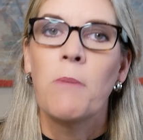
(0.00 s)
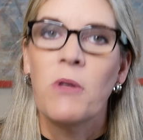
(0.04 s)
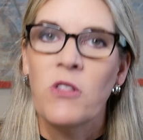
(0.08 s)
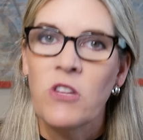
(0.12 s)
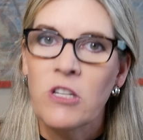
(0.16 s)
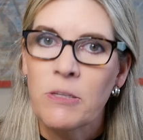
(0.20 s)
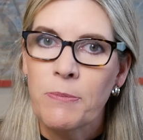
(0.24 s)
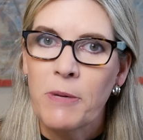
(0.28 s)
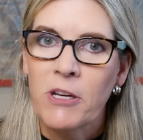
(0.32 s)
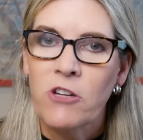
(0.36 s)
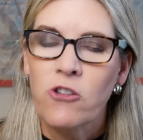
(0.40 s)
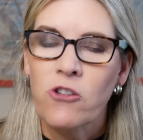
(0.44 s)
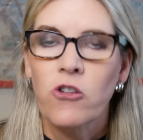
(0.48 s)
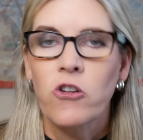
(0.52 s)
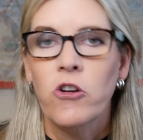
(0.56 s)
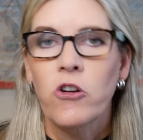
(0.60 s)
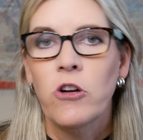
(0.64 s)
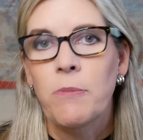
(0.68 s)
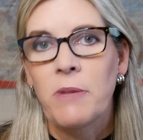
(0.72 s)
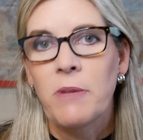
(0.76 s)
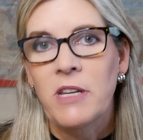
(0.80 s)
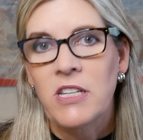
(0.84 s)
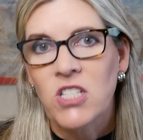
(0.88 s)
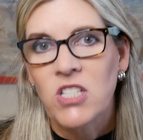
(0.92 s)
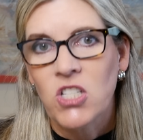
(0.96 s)
But this picture
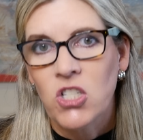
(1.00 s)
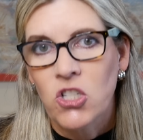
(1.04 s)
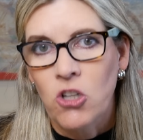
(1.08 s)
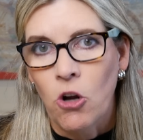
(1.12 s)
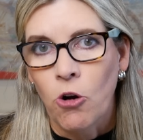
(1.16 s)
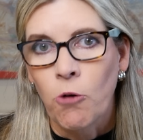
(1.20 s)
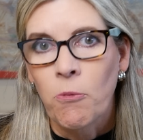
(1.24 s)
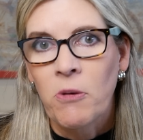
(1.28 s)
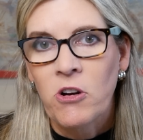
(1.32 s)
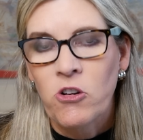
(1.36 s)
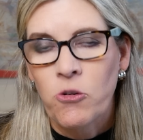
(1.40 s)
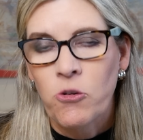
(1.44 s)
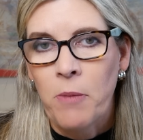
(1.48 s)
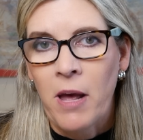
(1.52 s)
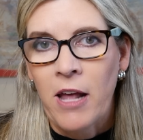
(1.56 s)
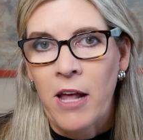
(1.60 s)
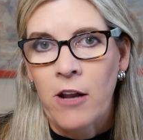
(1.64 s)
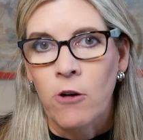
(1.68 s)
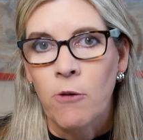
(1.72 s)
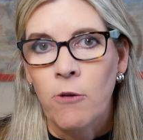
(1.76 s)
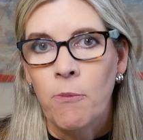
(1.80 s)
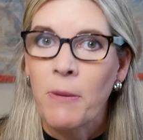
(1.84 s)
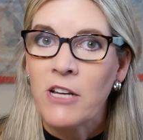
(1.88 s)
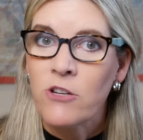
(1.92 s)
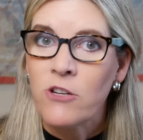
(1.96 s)
could be so much
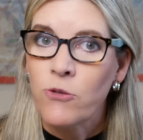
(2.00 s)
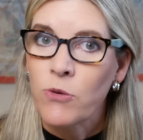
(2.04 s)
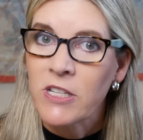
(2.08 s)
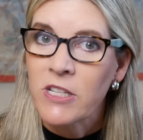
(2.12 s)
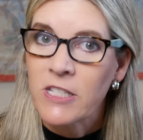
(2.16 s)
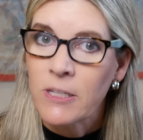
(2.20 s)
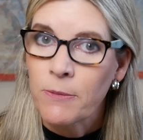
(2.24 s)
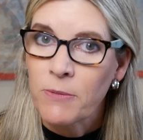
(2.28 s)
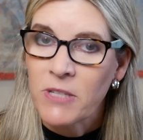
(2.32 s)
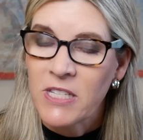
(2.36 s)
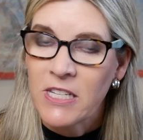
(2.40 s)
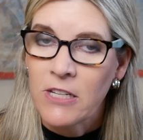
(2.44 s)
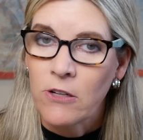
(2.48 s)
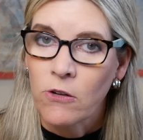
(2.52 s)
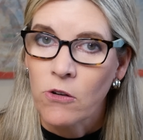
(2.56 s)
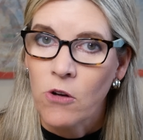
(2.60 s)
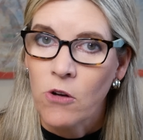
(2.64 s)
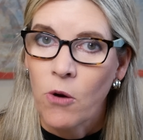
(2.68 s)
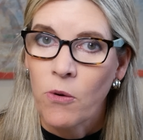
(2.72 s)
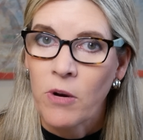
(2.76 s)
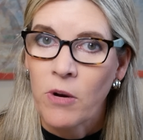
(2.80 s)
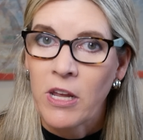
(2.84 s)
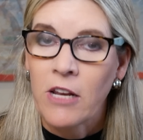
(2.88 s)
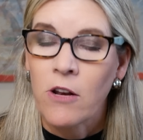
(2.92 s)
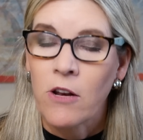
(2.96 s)
better by doing some seal
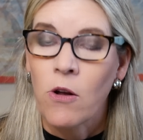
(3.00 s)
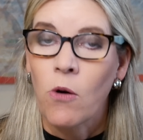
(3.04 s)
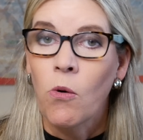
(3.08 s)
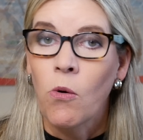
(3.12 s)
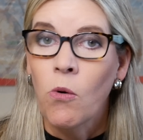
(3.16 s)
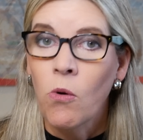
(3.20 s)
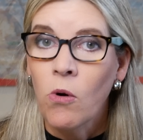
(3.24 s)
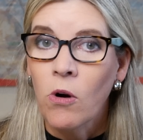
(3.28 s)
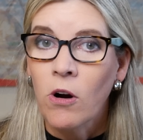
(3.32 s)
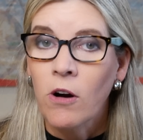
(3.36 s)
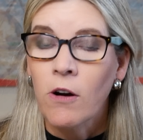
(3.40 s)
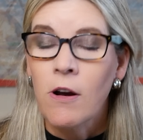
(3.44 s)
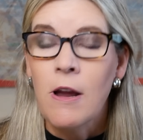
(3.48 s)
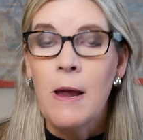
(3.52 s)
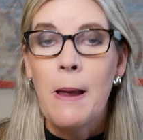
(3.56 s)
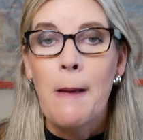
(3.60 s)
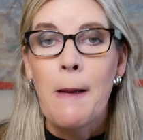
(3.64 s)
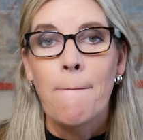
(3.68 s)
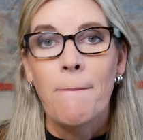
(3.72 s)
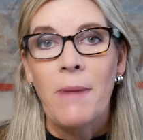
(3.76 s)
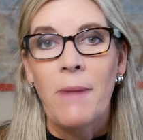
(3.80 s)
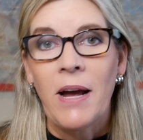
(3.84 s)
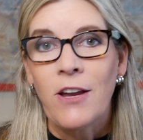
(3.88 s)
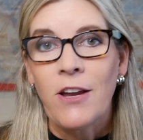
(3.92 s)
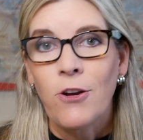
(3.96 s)
coating or
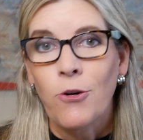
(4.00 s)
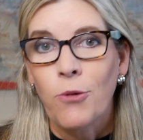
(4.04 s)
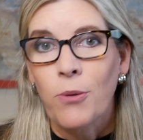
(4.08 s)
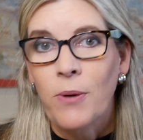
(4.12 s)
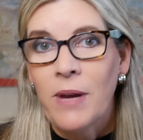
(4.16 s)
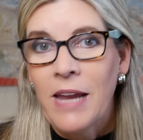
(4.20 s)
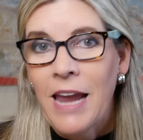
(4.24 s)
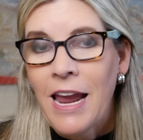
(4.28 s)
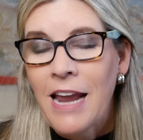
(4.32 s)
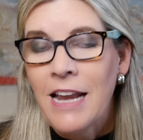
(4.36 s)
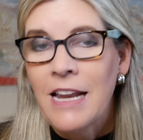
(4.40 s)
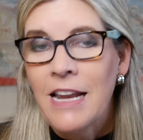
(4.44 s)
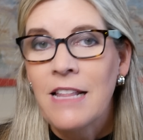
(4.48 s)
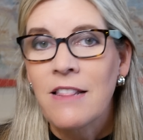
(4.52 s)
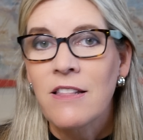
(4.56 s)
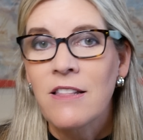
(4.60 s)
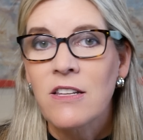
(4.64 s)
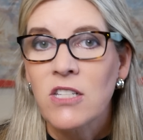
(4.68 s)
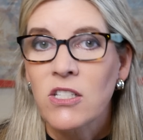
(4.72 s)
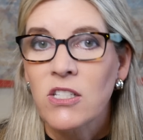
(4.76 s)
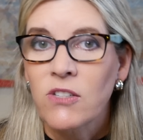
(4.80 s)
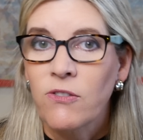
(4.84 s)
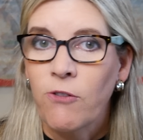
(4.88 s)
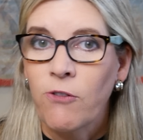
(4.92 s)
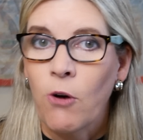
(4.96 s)
by creating
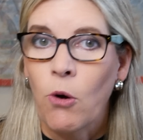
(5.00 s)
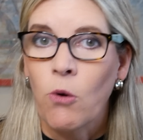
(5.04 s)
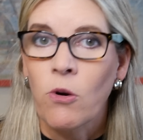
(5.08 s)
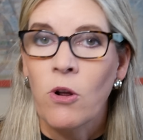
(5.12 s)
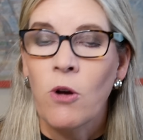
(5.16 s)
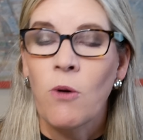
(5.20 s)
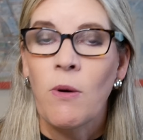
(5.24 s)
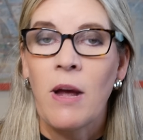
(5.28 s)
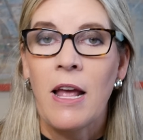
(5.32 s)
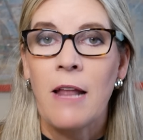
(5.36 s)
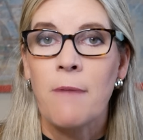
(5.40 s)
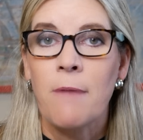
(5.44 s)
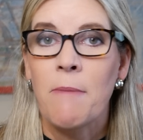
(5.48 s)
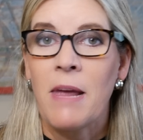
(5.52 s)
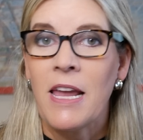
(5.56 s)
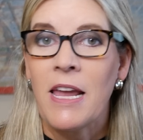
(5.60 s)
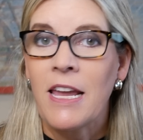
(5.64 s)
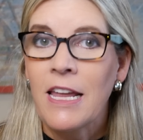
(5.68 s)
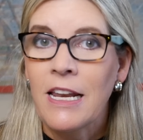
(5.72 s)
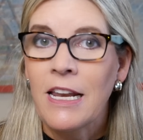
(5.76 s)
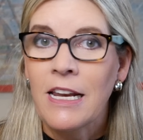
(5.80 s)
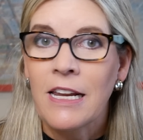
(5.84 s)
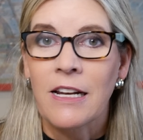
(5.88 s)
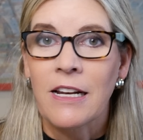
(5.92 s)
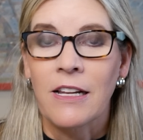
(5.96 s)
this photo and
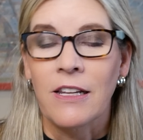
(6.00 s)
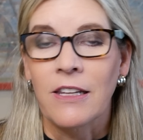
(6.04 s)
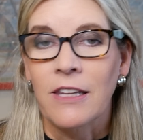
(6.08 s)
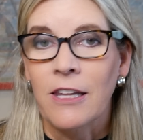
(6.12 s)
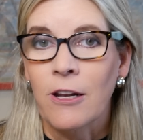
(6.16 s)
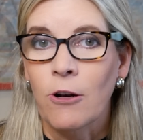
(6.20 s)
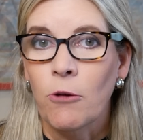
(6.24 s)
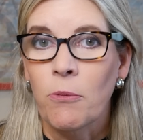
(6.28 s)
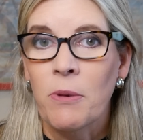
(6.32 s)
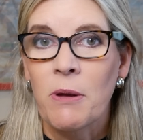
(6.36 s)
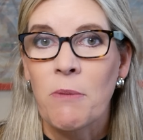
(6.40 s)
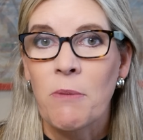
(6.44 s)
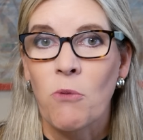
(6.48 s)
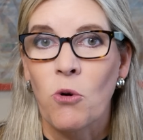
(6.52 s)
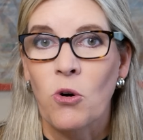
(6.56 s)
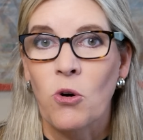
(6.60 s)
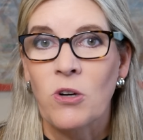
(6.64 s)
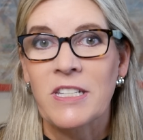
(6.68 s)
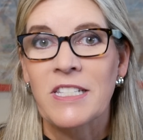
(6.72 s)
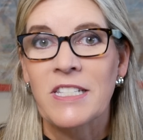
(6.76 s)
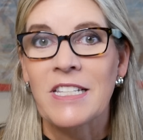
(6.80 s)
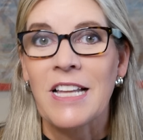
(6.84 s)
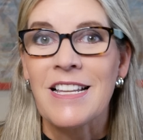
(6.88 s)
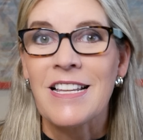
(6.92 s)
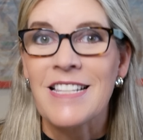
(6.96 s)
making it a little bit more
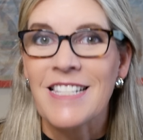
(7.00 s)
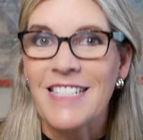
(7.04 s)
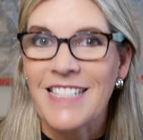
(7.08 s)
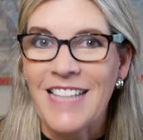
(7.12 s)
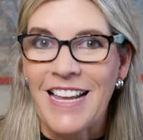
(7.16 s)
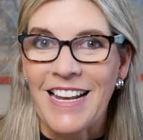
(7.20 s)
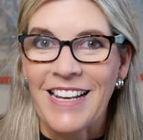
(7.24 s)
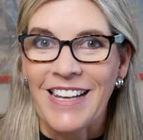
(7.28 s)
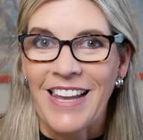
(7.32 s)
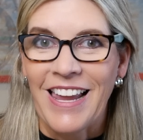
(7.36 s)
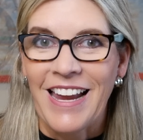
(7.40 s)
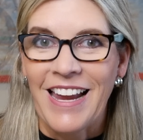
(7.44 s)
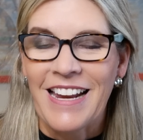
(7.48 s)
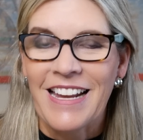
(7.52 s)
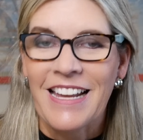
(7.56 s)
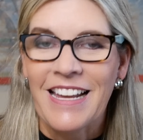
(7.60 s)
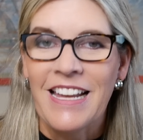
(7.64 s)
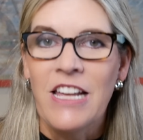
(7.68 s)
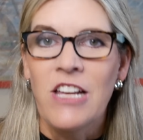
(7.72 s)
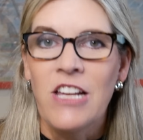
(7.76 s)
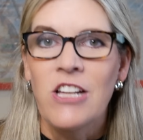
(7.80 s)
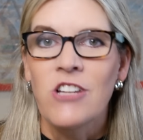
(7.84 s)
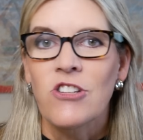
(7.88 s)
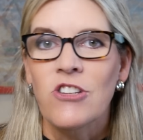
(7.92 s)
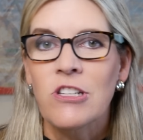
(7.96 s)
sunset-like,
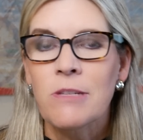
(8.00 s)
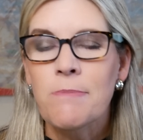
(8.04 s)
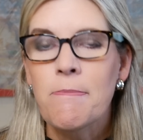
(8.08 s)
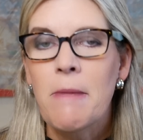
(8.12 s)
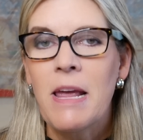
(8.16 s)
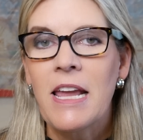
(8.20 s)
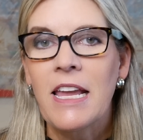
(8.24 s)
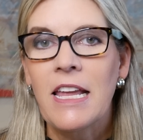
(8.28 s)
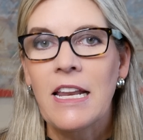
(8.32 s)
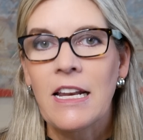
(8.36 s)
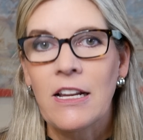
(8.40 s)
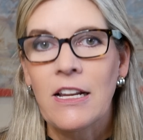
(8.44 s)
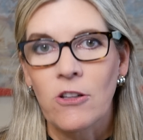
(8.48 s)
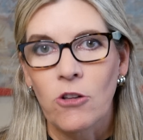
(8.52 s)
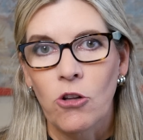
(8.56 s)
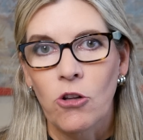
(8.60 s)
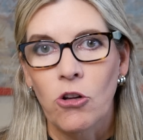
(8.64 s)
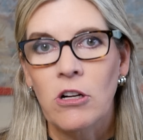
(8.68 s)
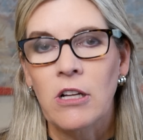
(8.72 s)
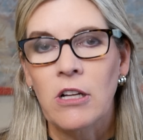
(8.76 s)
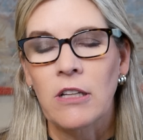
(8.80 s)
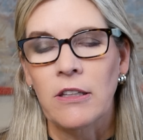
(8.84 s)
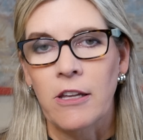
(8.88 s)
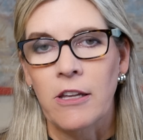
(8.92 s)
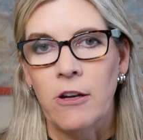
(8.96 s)
just making it
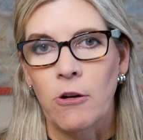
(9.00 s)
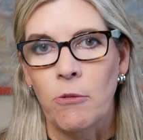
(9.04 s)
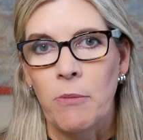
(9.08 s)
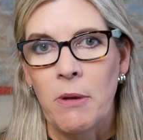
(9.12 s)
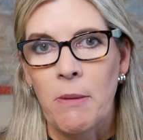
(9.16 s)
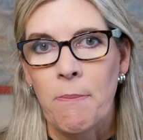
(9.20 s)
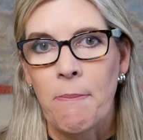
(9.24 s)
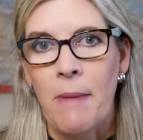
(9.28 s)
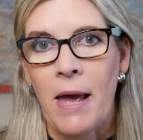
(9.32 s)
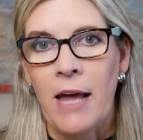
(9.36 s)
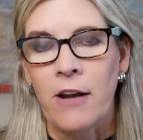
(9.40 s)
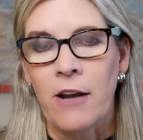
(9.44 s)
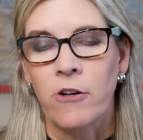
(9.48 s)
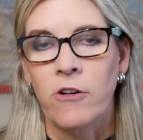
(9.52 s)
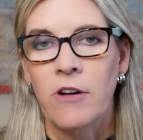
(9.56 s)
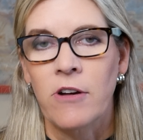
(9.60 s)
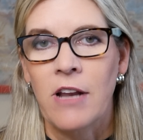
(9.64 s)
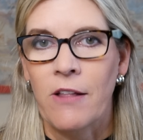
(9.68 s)
look a little bit better.